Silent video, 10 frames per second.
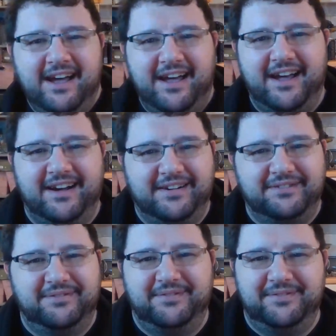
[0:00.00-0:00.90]
Oh,
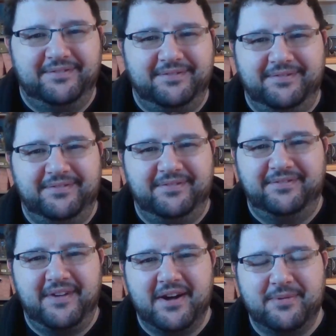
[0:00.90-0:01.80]

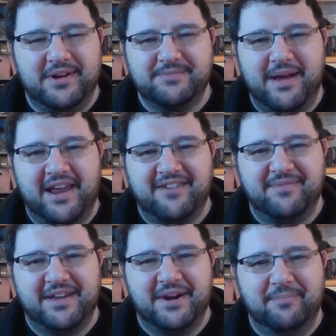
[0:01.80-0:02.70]
fuck, what has my life
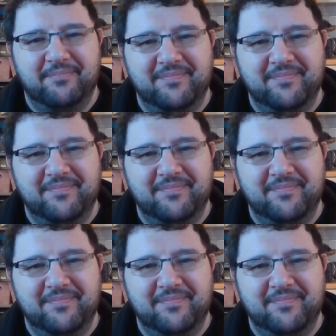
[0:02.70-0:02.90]
become?